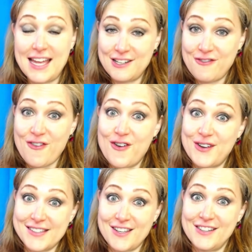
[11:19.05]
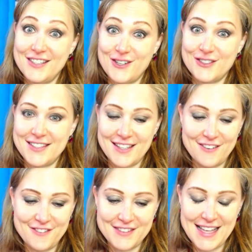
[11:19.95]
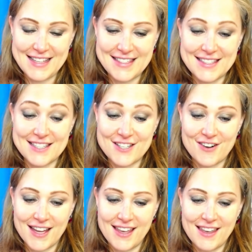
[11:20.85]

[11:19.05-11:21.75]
and focus on the good stuff. That's the trick.